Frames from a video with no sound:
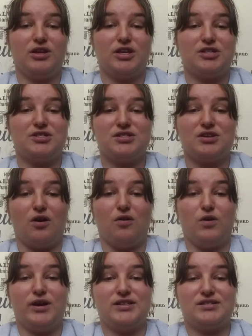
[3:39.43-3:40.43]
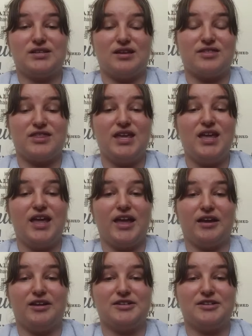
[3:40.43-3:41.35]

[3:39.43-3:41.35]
it's always a thing,